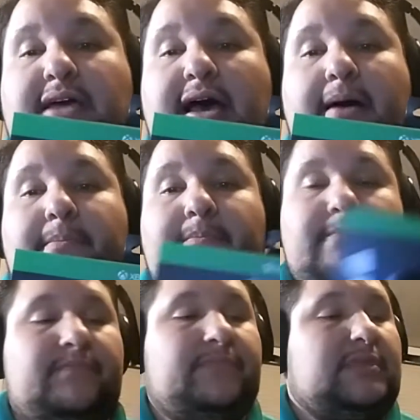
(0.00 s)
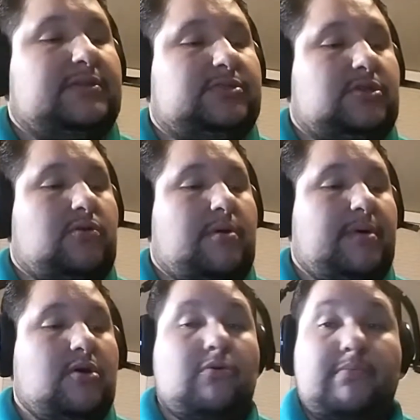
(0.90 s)
top. So I'm
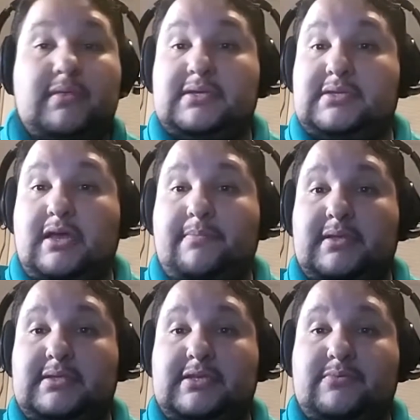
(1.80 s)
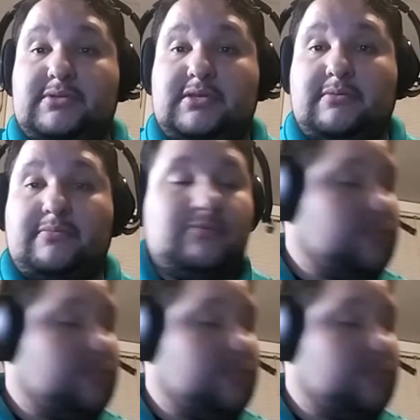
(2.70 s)
gonna open this up. Let's see what's gonna